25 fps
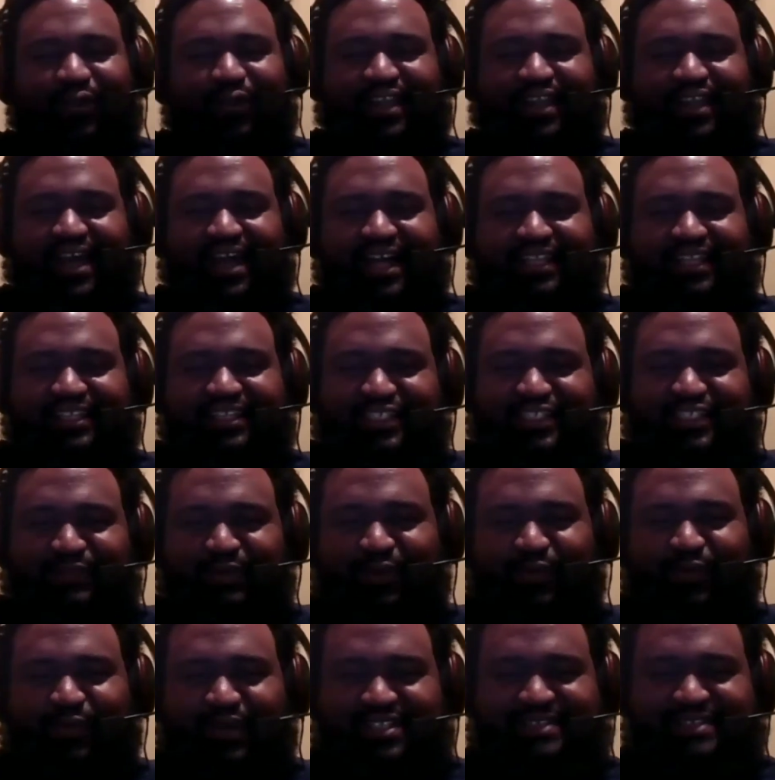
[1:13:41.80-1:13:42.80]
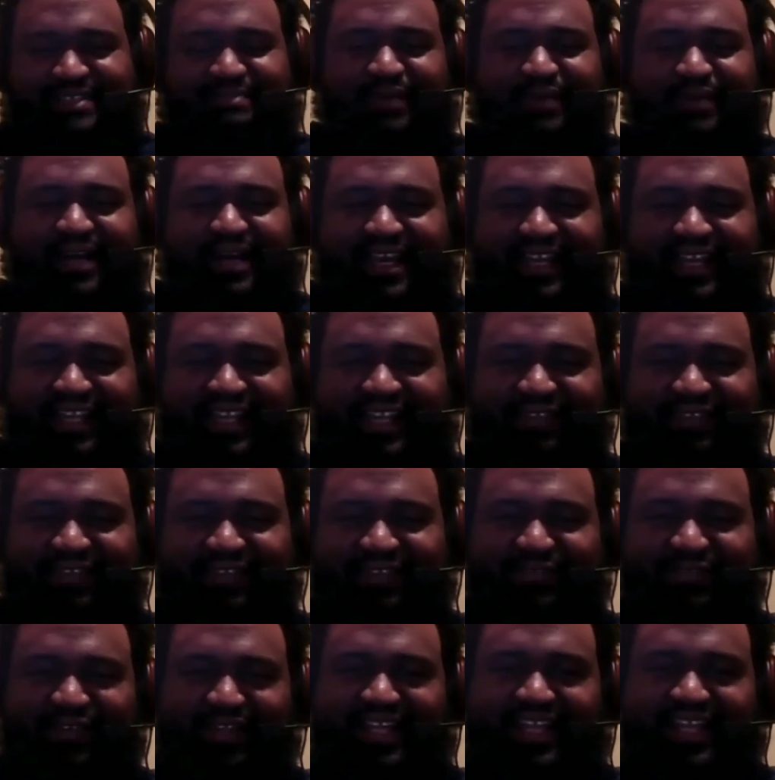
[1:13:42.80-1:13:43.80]
the knowledge but wasn't buying like
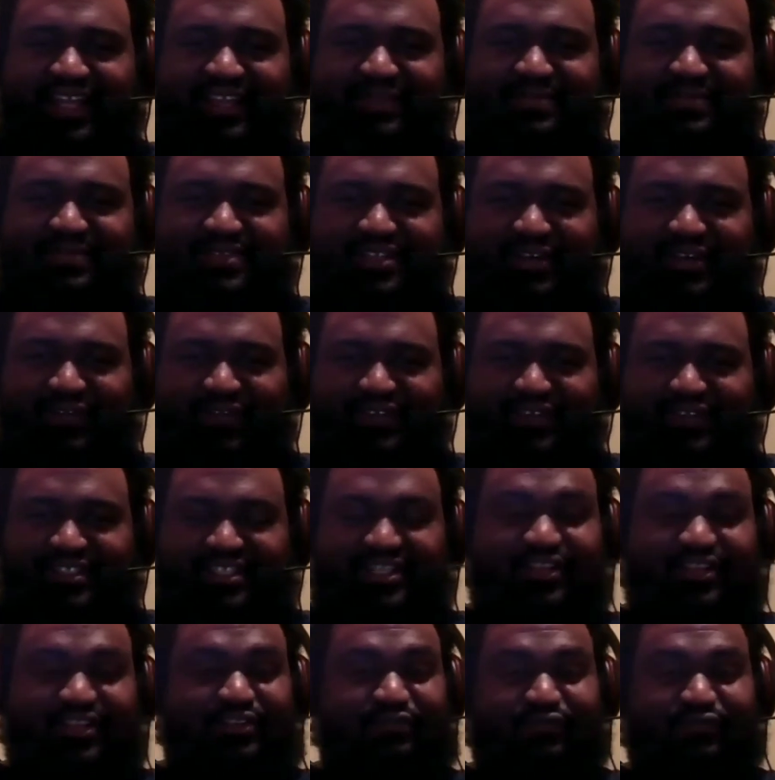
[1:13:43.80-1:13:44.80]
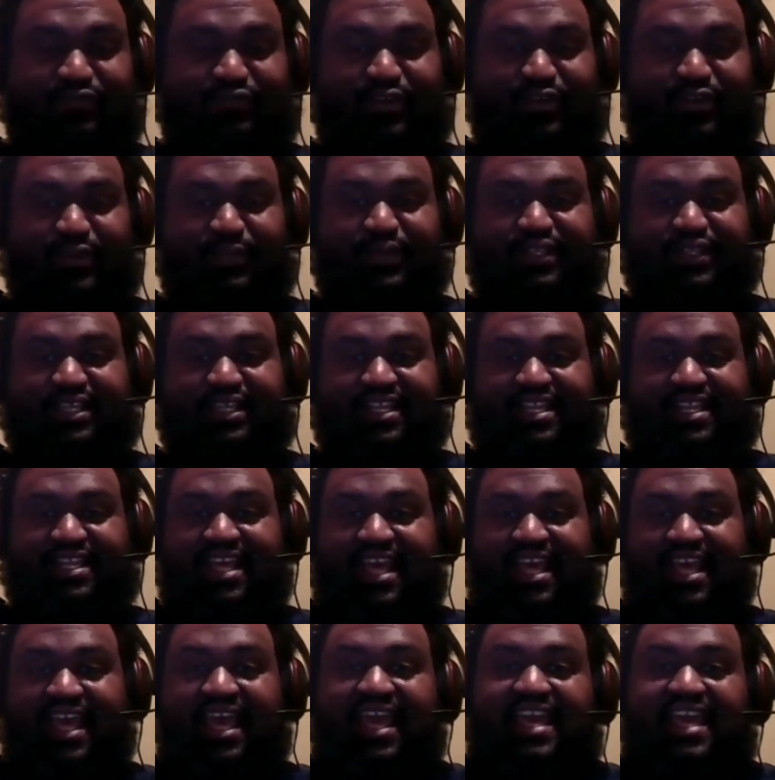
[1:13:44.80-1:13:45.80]
really a lot of himself because he couldn't afford it? But then
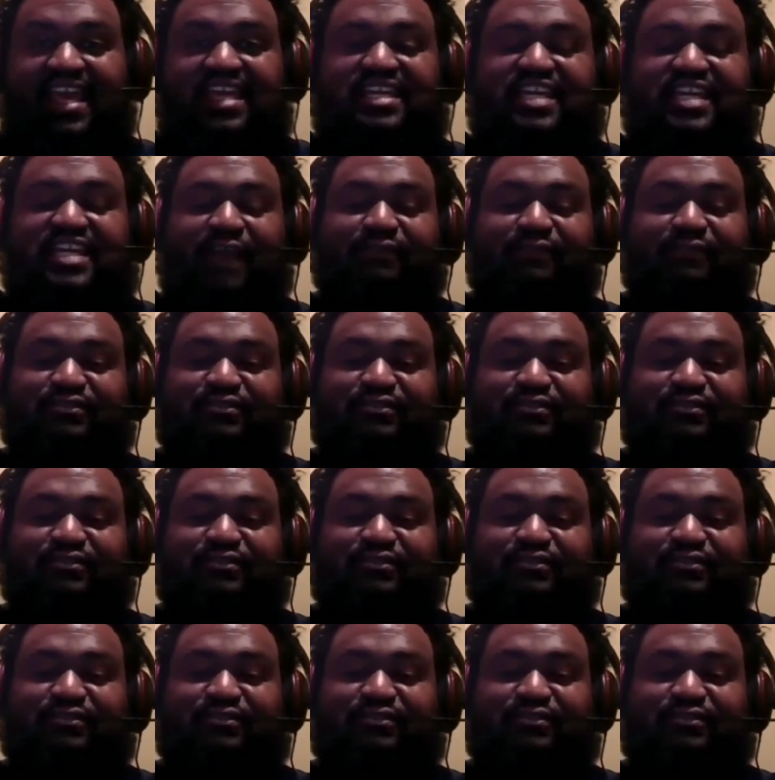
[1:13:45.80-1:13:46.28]
he gave.